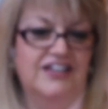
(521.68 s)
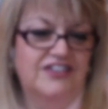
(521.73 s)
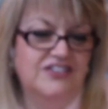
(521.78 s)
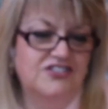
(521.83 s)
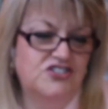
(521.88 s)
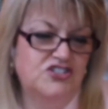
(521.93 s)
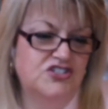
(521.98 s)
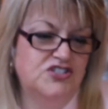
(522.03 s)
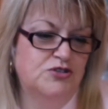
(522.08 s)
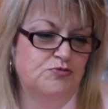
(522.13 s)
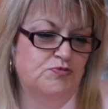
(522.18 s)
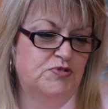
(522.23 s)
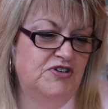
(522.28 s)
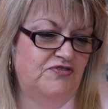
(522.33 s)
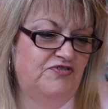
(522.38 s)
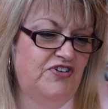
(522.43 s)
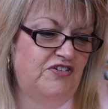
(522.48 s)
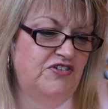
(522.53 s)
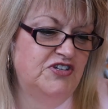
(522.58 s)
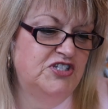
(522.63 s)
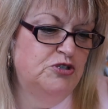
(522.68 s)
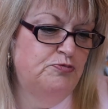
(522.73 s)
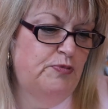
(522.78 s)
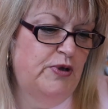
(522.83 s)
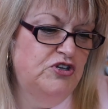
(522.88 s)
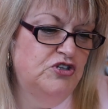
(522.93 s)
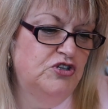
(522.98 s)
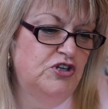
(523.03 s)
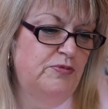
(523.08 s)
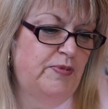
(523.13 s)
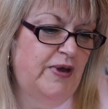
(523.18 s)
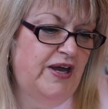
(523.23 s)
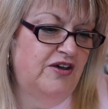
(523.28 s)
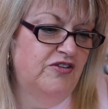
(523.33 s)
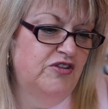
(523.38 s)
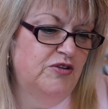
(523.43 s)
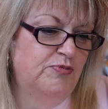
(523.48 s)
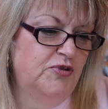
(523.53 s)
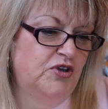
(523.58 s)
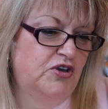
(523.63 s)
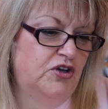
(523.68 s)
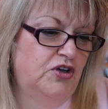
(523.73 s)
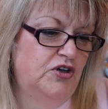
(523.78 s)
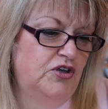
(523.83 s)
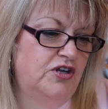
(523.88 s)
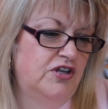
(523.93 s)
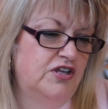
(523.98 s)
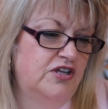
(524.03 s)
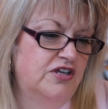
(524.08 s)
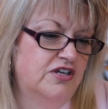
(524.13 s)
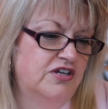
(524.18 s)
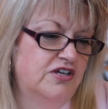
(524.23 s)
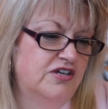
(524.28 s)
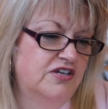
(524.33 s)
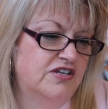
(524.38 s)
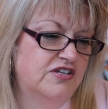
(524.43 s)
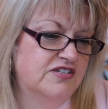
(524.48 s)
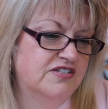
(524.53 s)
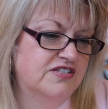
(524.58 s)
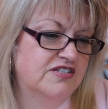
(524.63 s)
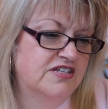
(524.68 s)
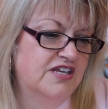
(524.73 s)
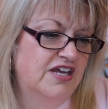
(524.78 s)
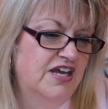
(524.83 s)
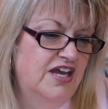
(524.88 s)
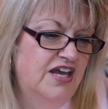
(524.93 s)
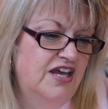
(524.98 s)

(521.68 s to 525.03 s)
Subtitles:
There's just something very special about them. The colours.